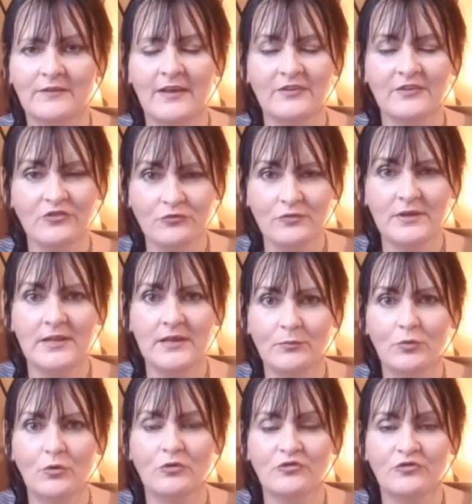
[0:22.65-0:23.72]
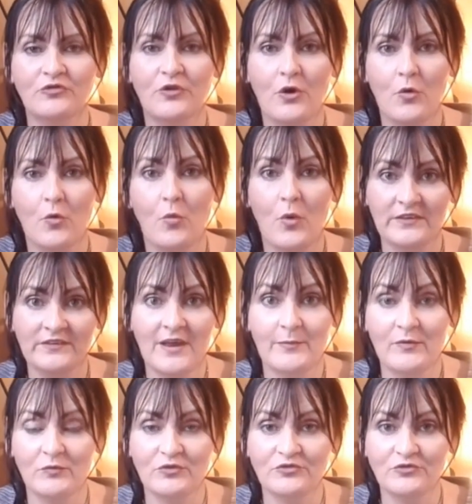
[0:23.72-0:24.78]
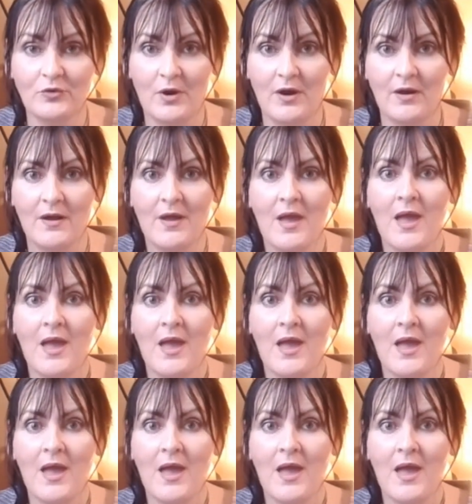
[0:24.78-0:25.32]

It's actually really important to know what type of witch you are.